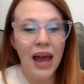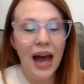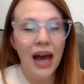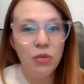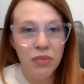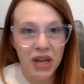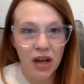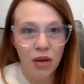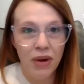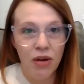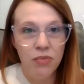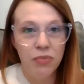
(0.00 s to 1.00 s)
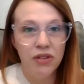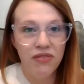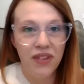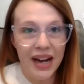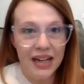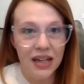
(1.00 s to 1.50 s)
adamant about
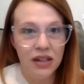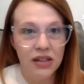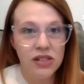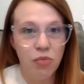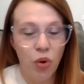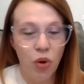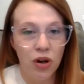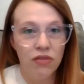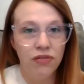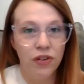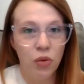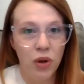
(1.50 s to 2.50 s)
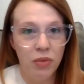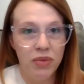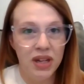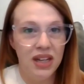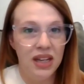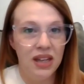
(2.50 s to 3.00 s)
providing support for
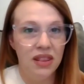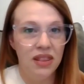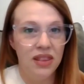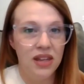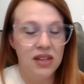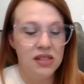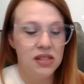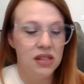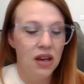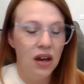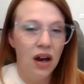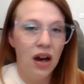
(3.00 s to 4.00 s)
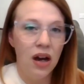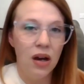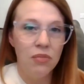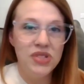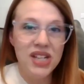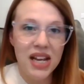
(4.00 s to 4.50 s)
women in these
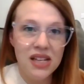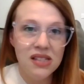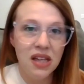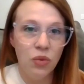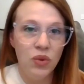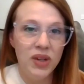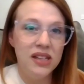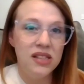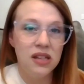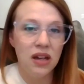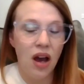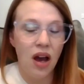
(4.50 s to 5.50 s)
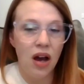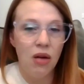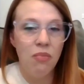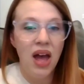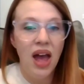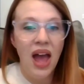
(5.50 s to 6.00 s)
days and weeks to
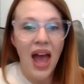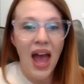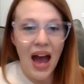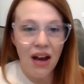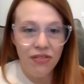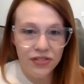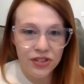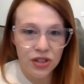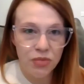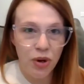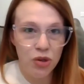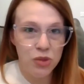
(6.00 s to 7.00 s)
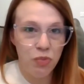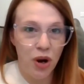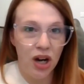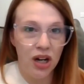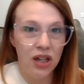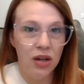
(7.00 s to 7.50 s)
come after
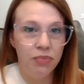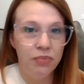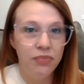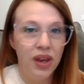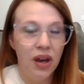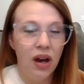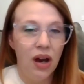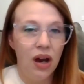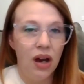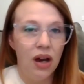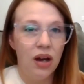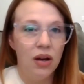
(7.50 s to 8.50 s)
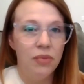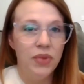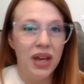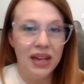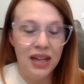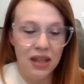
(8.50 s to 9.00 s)
postpartum, and
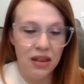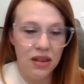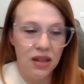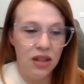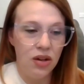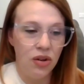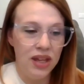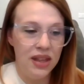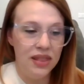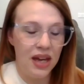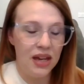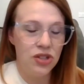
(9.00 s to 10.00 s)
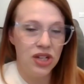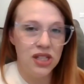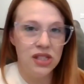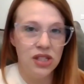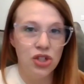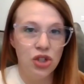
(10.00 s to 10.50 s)
in that
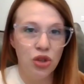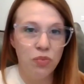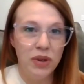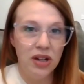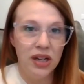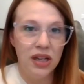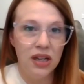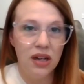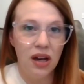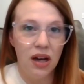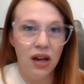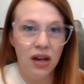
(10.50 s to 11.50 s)
transitional period